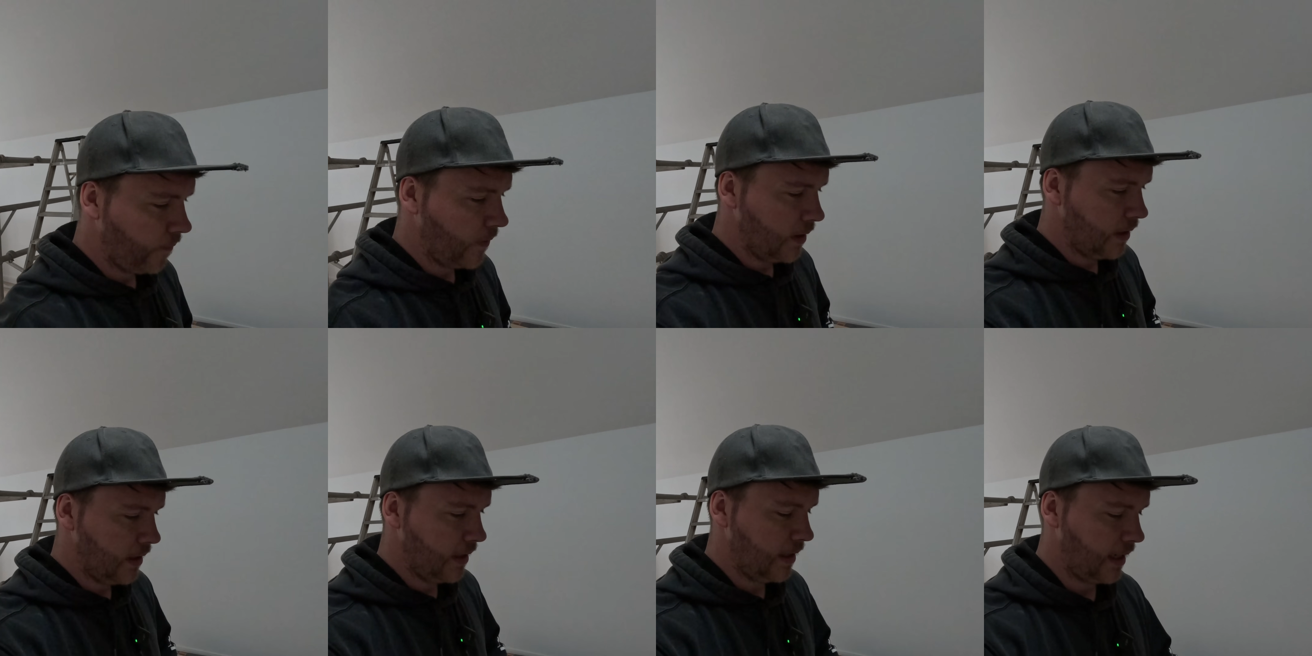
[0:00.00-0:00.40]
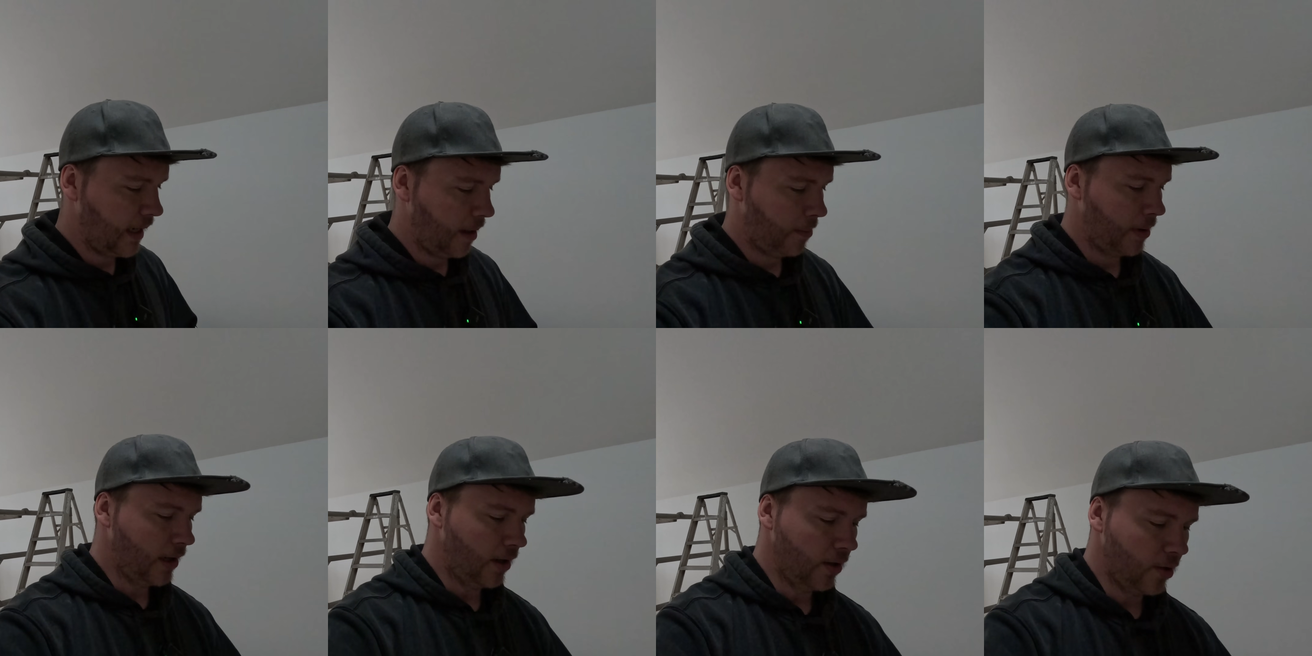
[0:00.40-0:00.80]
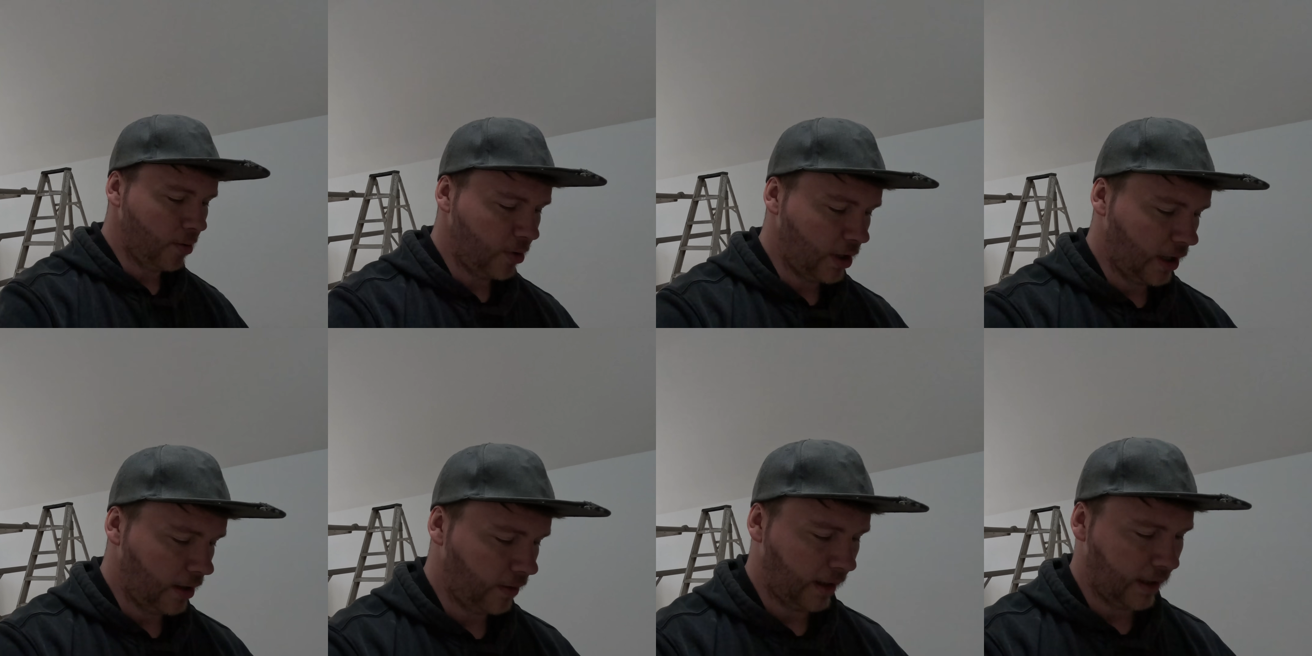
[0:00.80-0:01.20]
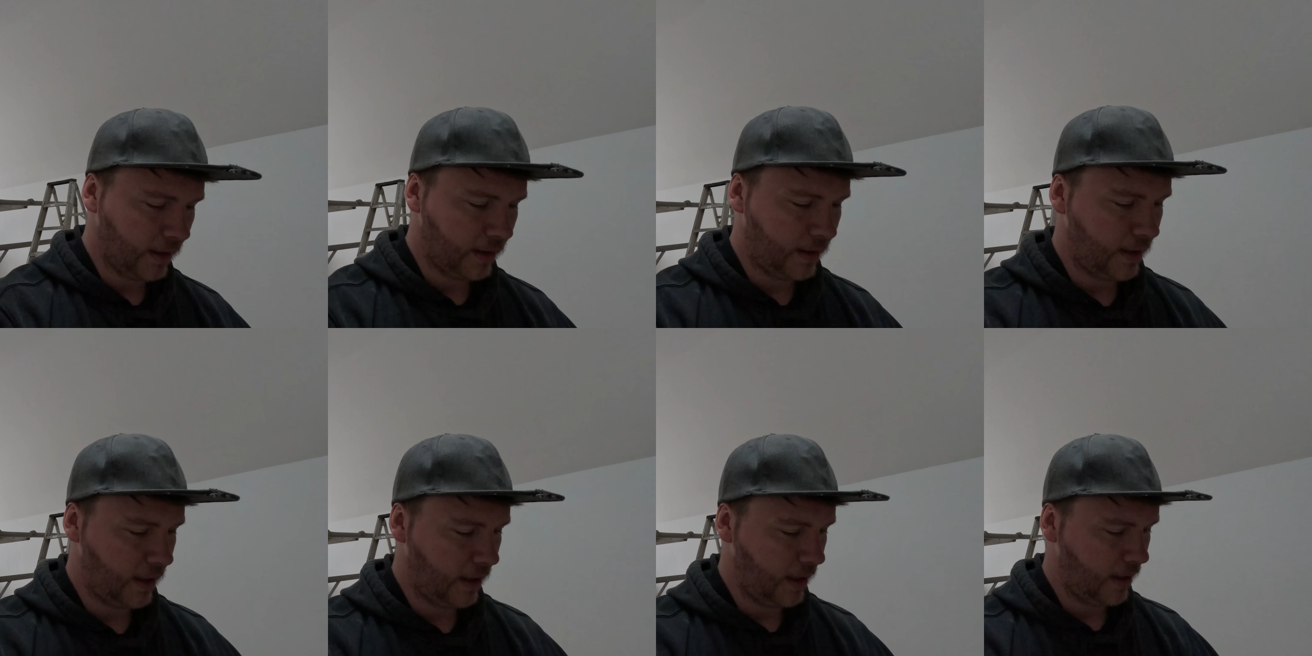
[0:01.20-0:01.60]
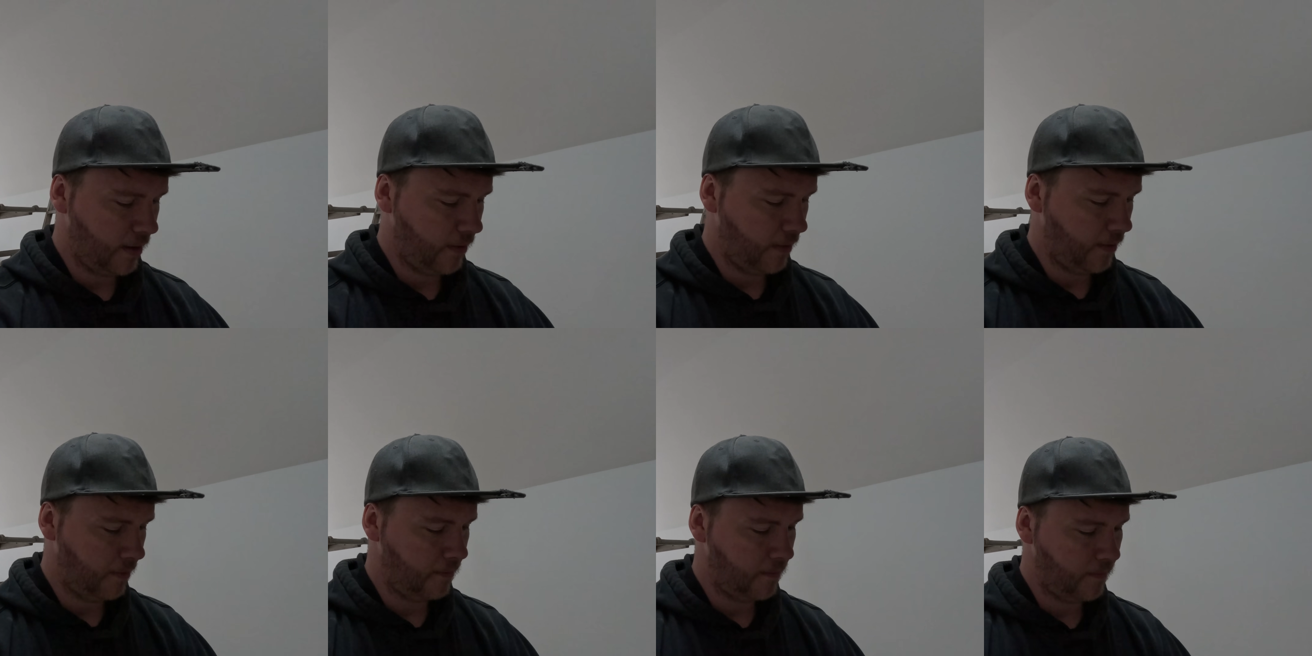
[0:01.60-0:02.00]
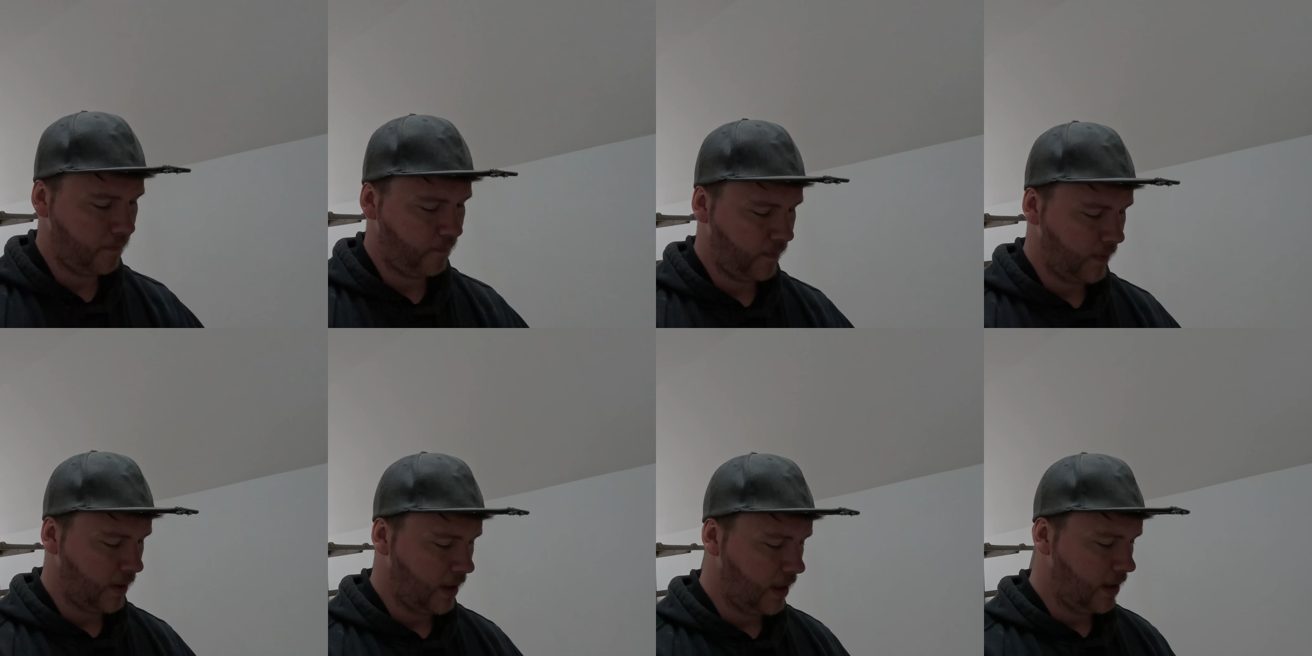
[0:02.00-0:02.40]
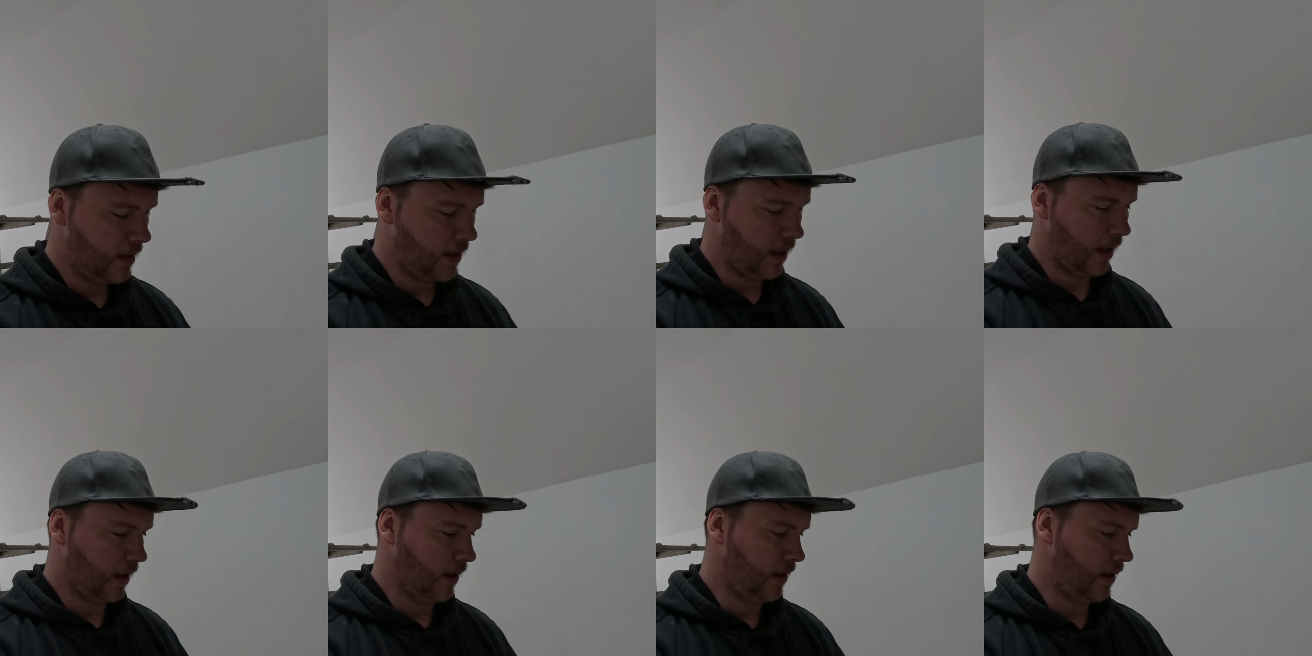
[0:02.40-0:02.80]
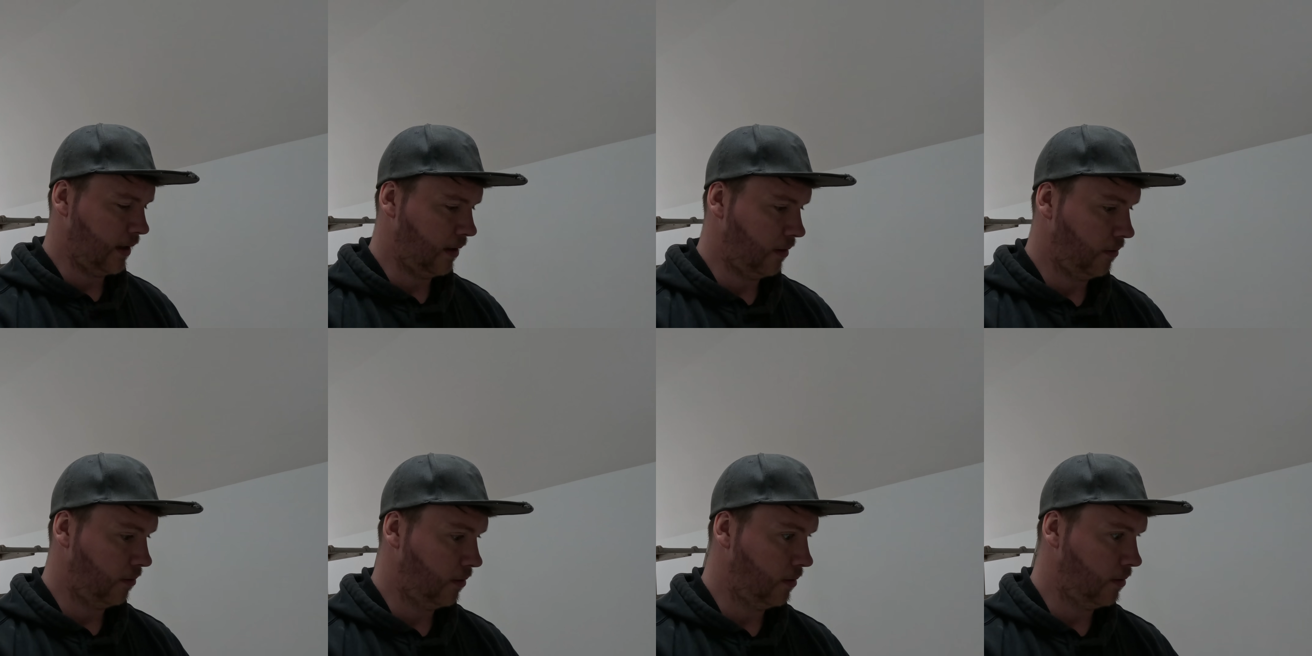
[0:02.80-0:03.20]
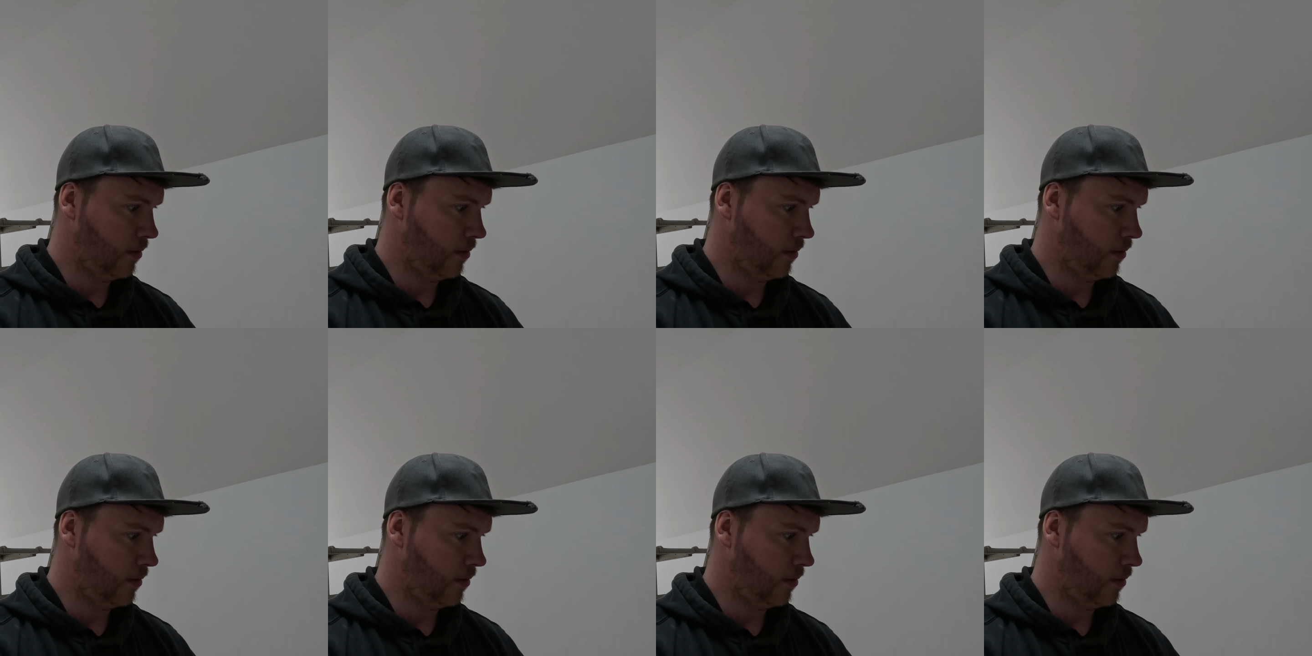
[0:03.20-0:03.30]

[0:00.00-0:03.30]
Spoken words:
This is how my YouTube channel gets taken down.